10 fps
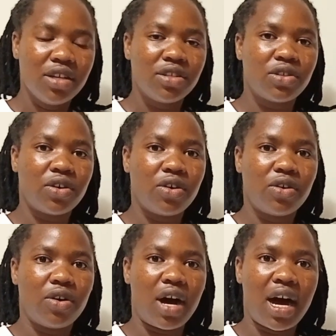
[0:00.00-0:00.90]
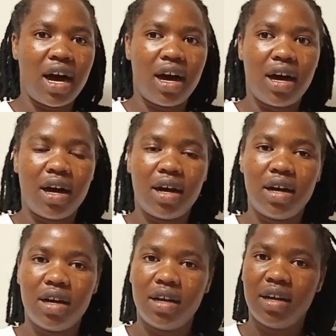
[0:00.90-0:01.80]
So
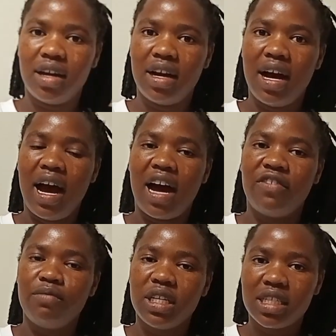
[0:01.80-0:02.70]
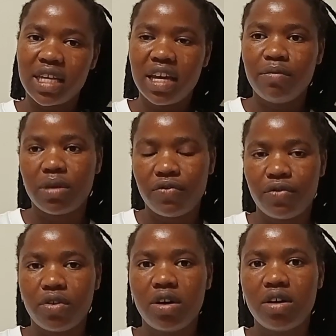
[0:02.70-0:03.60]
I've been saying
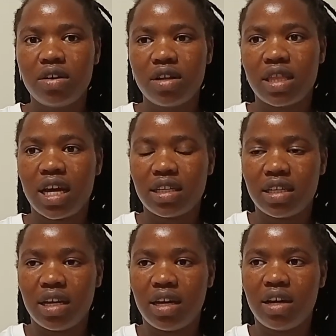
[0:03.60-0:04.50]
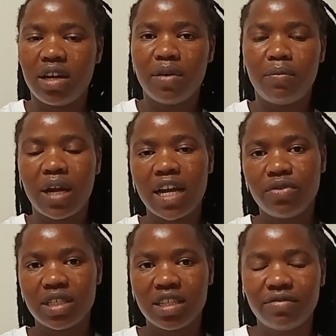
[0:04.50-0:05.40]
before that plan
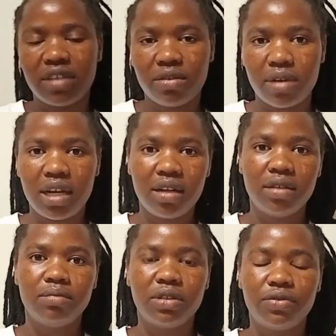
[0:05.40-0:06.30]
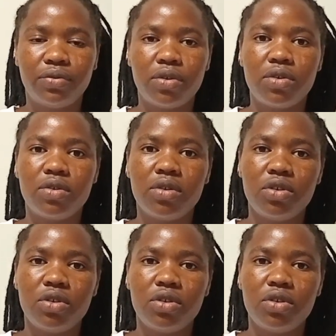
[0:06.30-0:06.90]
yourself very well before